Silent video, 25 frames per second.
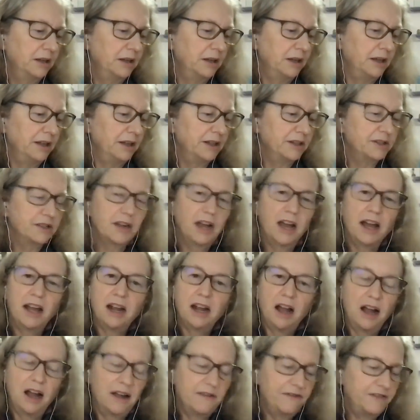It is not
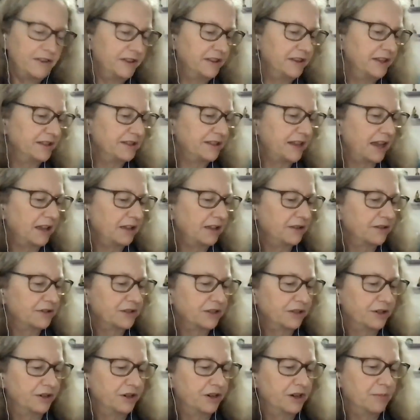often that
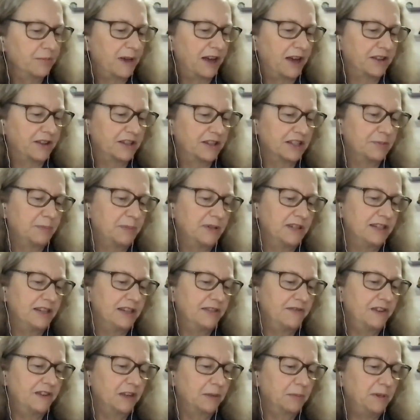settlers learn about the
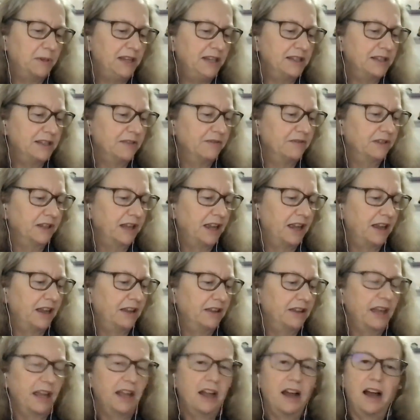specific piece of
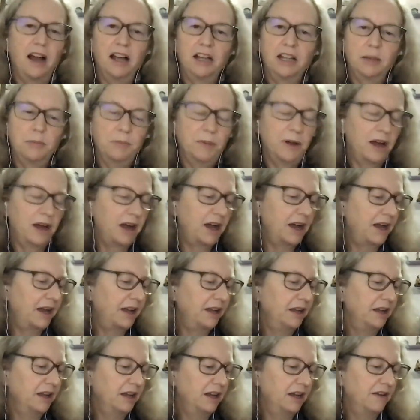land they
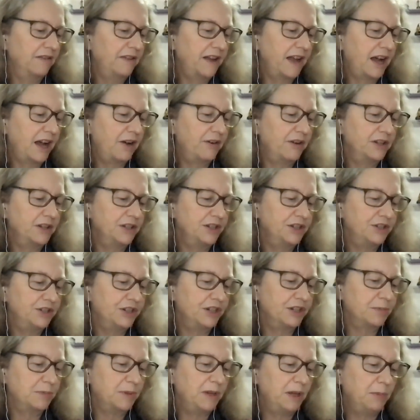occupy, of how
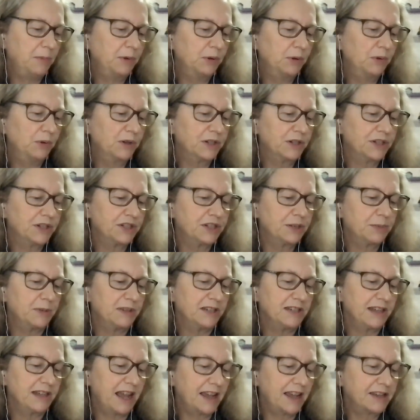Indigenous people were
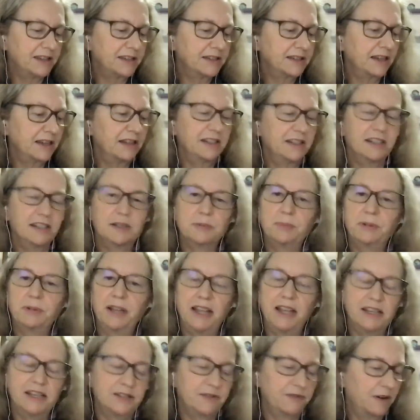dispossessed and
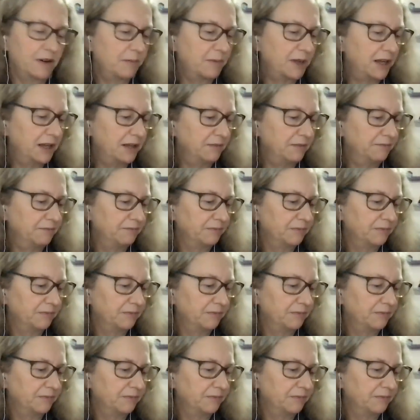displaced from it.